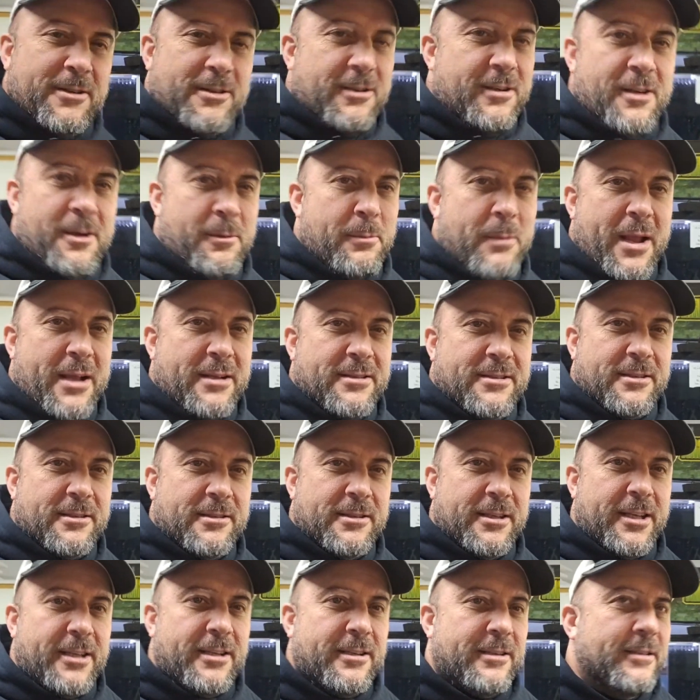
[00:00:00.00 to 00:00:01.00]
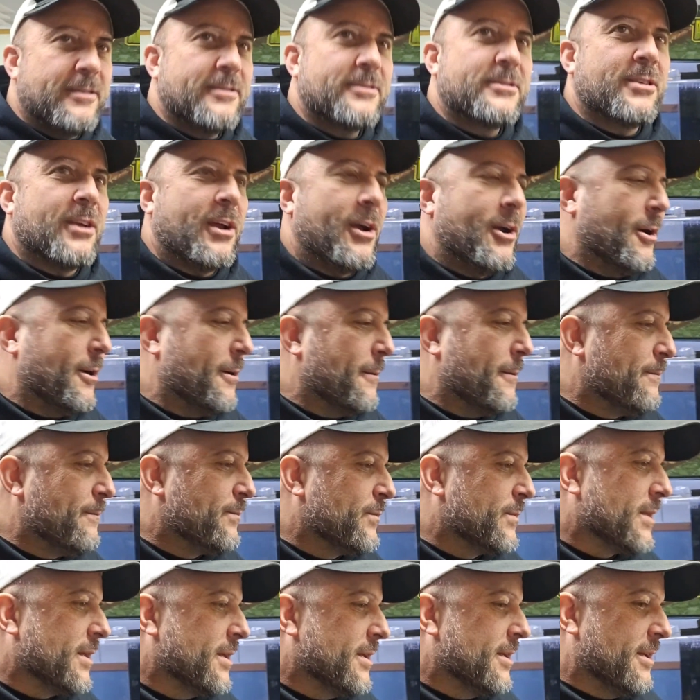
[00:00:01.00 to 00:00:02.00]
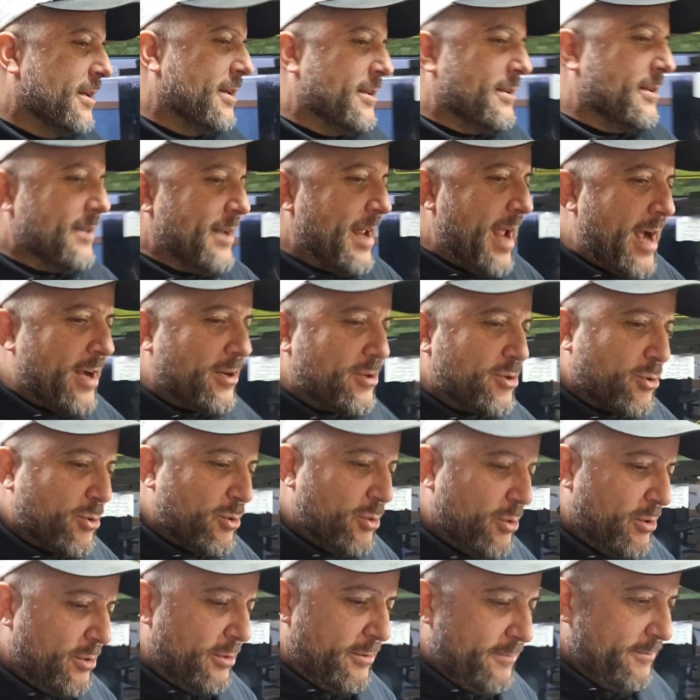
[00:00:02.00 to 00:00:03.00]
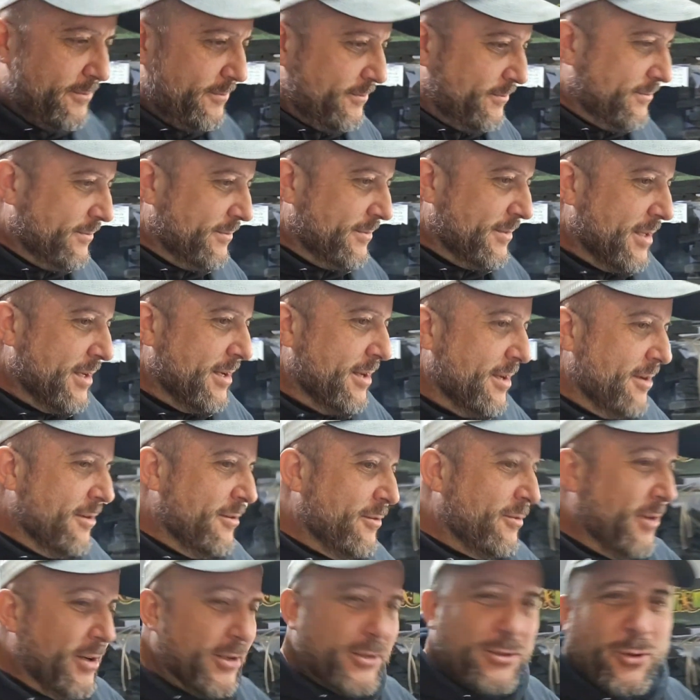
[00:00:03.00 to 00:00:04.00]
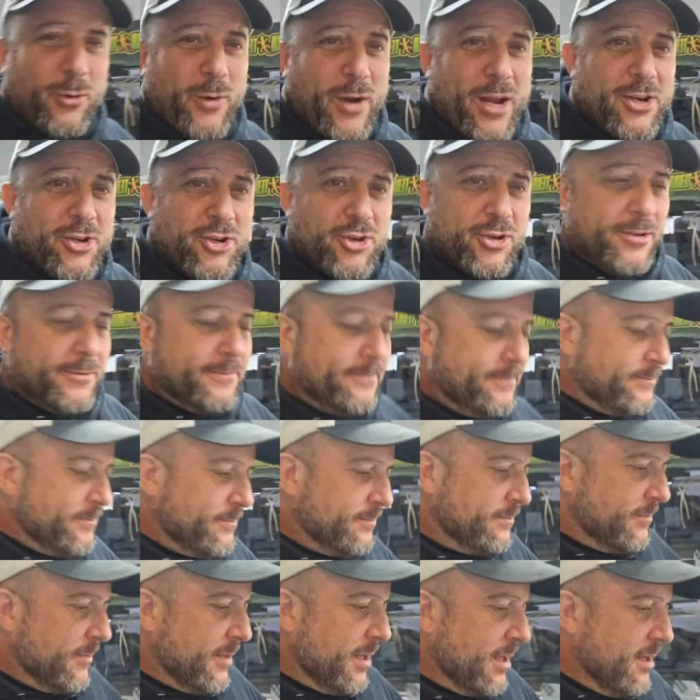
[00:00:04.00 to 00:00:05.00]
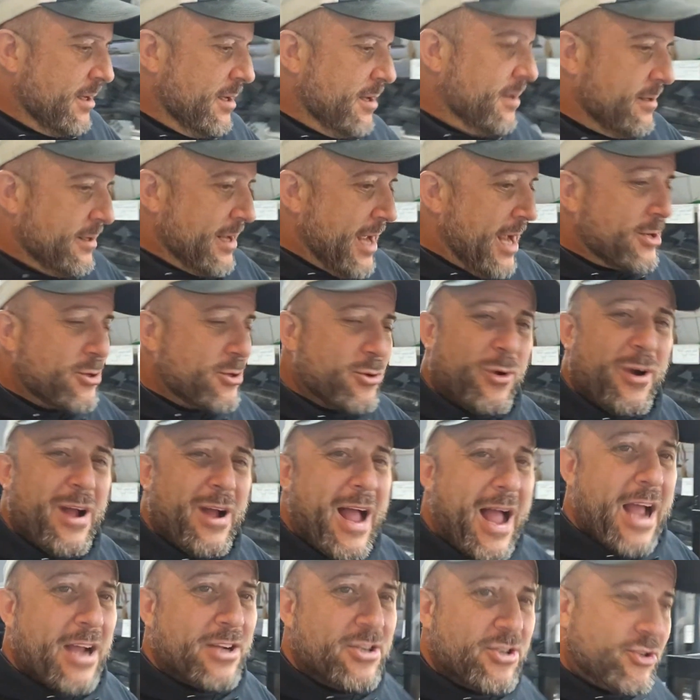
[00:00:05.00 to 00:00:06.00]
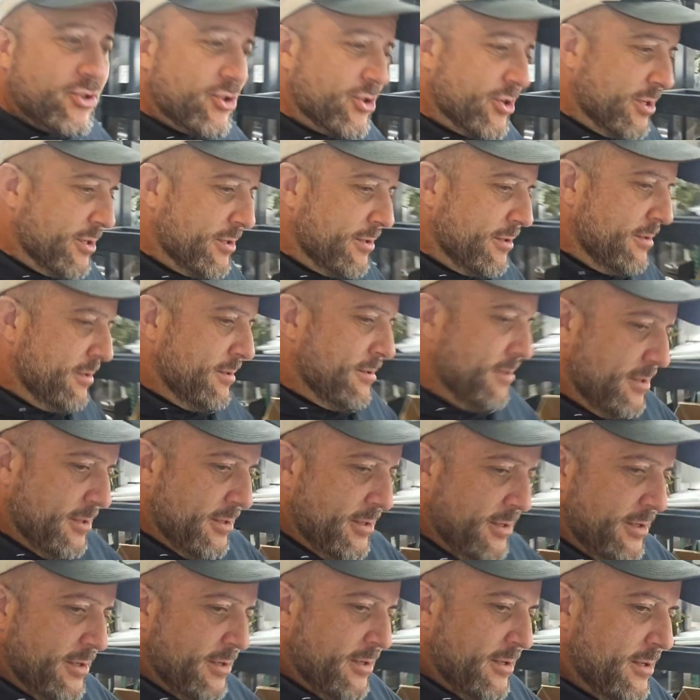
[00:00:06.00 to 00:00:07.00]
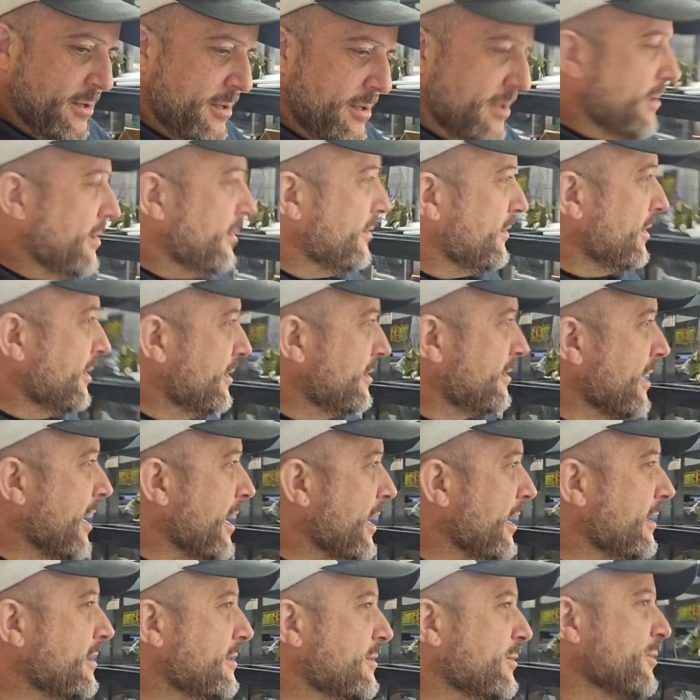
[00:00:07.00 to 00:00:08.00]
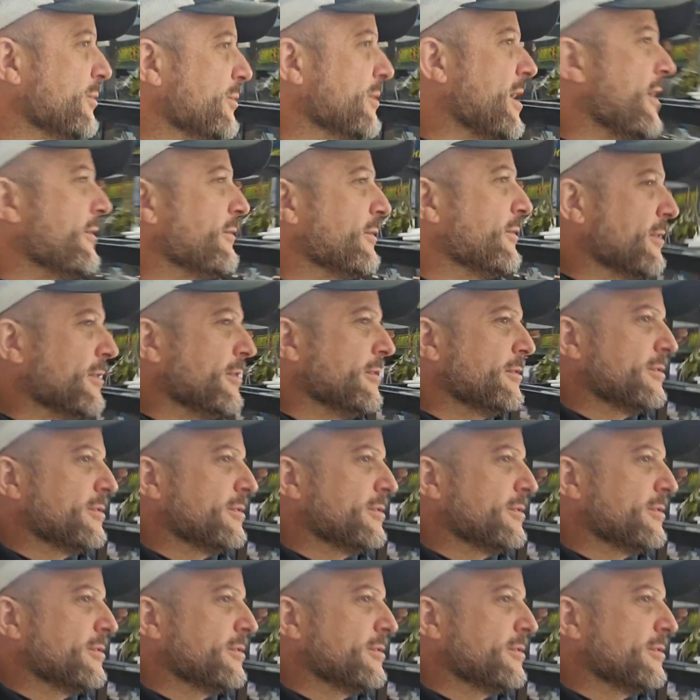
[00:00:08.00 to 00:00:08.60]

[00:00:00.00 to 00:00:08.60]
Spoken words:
Amazingly. So, natural filtration, natural oxygen in the tanks, whatever.